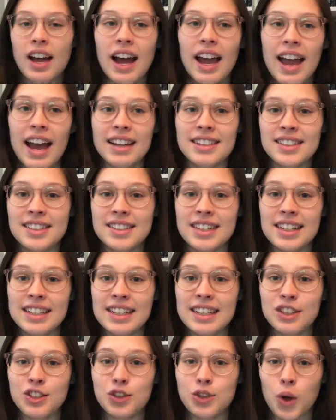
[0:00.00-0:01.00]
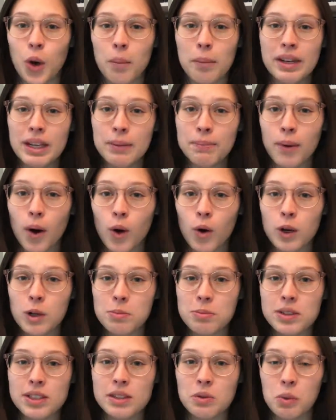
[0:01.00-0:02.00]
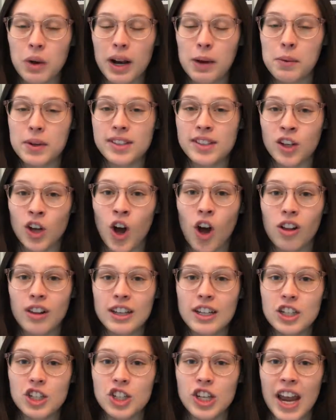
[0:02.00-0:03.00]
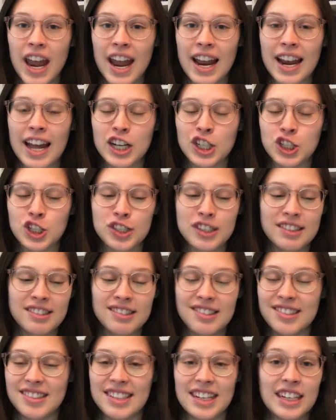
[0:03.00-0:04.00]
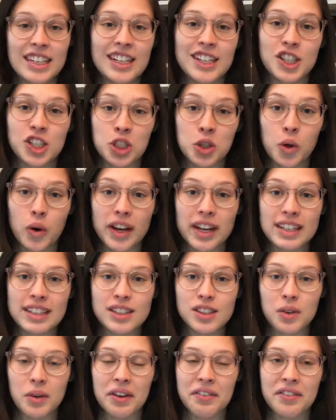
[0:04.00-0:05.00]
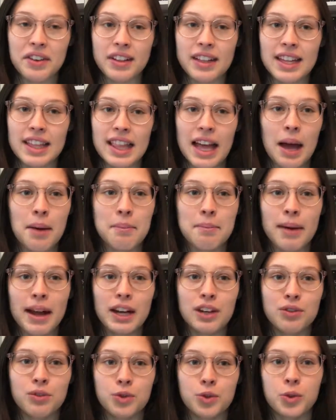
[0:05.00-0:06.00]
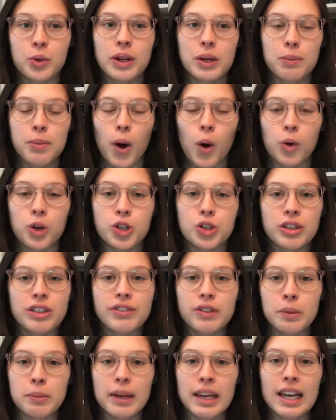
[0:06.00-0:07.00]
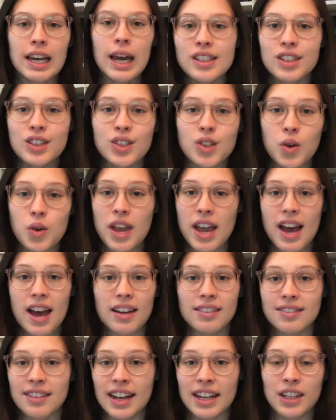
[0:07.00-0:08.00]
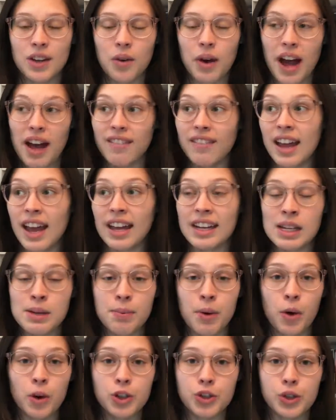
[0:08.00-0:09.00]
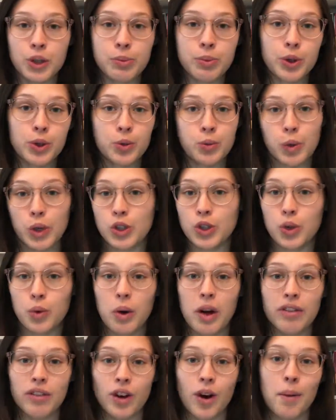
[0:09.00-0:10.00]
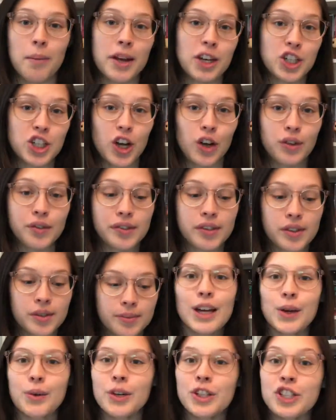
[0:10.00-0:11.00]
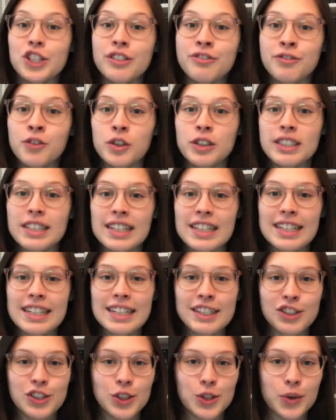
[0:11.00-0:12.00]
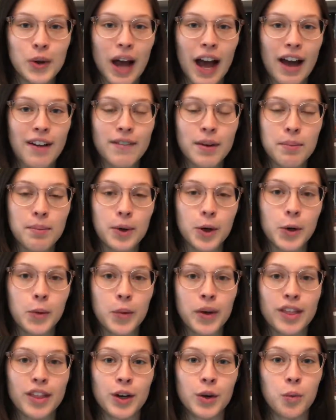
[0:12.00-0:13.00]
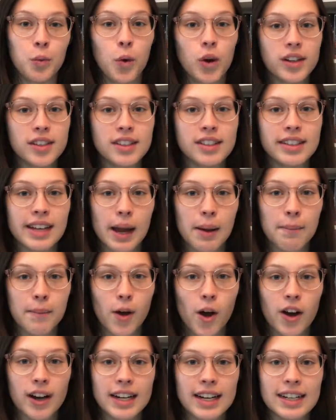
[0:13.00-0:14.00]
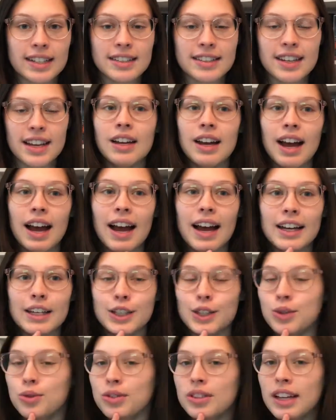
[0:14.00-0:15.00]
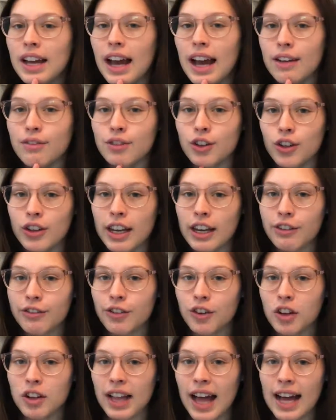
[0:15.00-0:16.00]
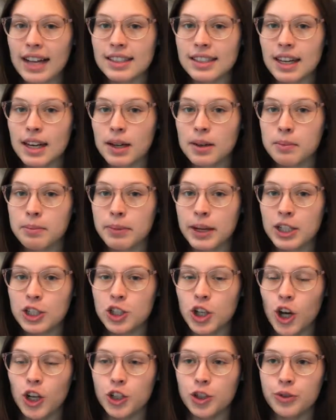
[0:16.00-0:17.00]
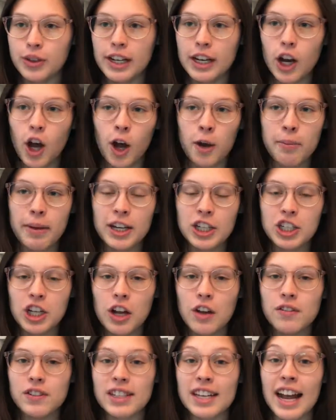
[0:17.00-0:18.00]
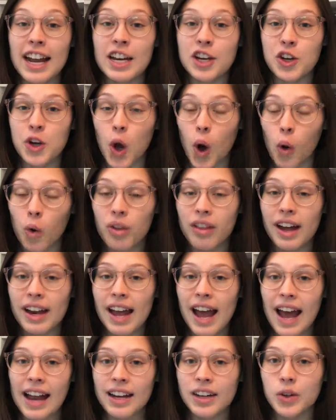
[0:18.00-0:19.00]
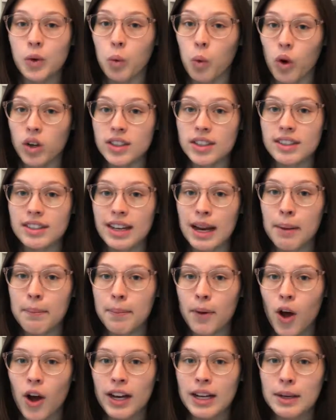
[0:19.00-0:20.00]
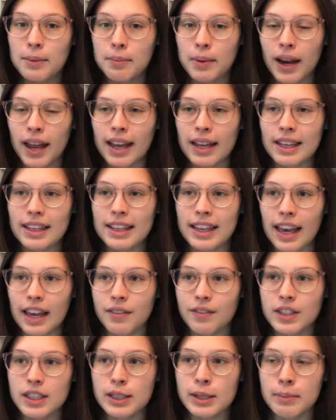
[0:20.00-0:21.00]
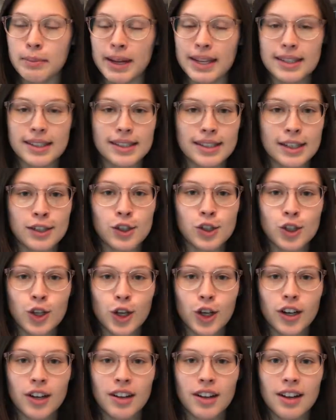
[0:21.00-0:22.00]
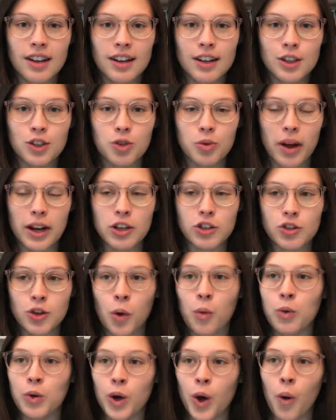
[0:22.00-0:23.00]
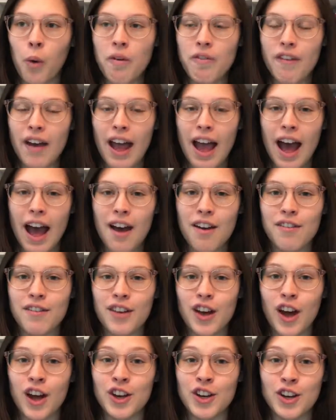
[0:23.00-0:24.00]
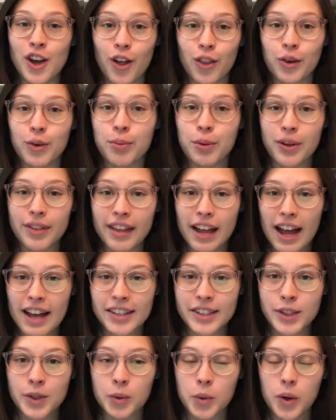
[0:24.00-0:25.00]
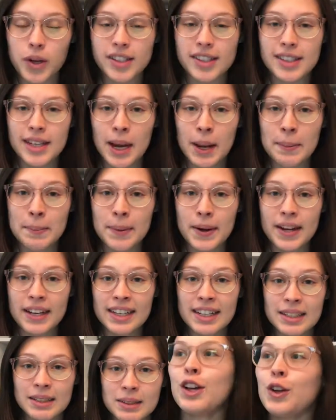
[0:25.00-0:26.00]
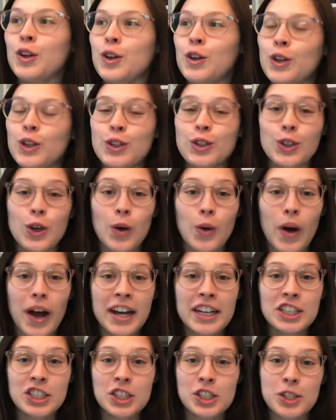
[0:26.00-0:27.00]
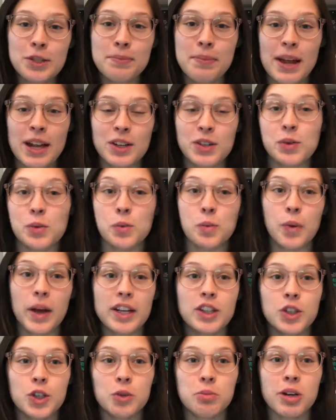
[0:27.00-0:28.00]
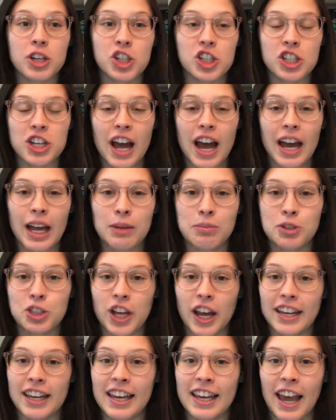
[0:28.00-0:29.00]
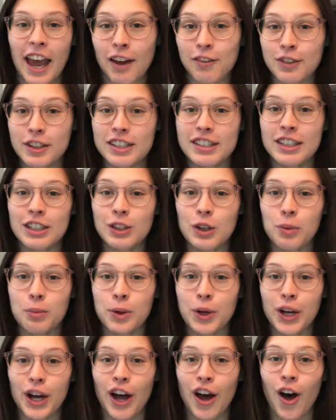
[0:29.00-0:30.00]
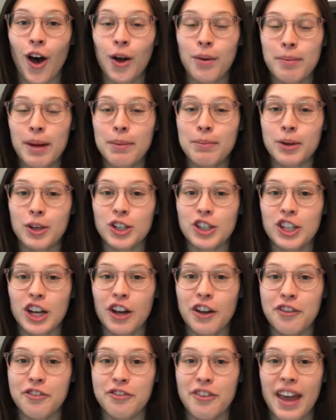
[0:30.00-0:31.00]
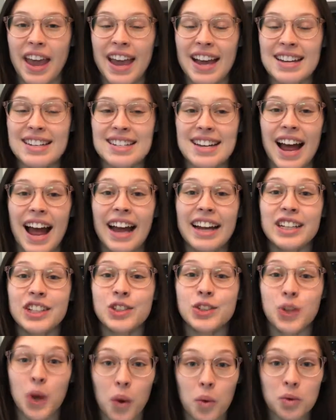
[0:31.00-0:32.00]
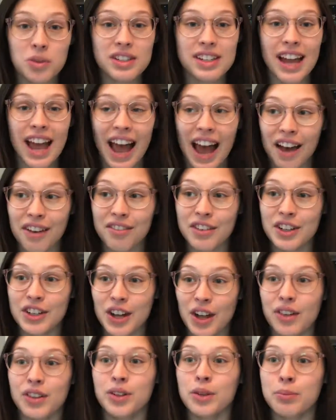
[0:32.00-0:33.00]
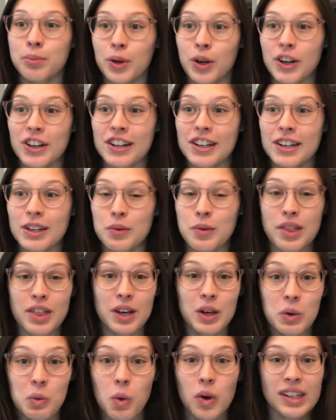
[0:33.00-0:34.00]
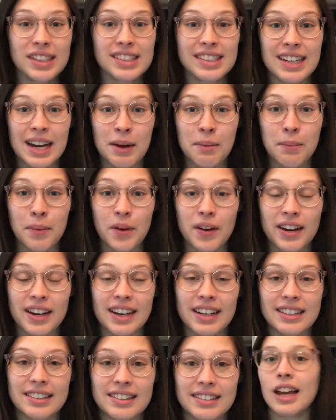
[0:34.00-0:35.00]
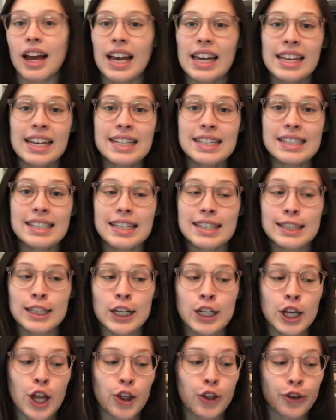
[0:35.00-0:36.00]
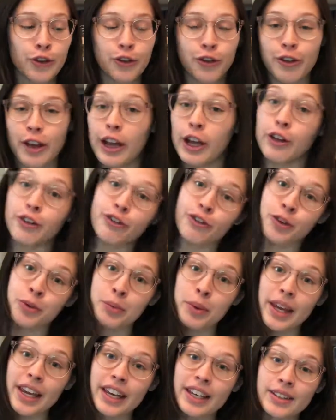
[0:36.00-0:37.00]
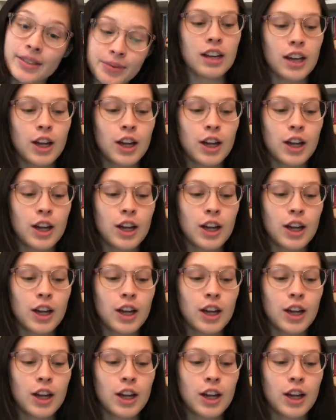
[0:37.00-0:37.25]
I had to study so many poems when I was in college, and I just didn't enjoy it, so I feel like that might have ruined poetry for me. So yeah, I don't have any poetry books whatsoever on my shelves. Question 14 is, do you have a book with an award stamp on it? I used to have Looking for Alaska by John Green on my shelves, and I know that had an award stamp on it, but I gave it to my sister, so I don't know if I have another book that has an award stamp on it. So I just spent way too much time checking every single book on my bookshelf, and I don't have another book with an award stamp on it. I guess that's another fail for me.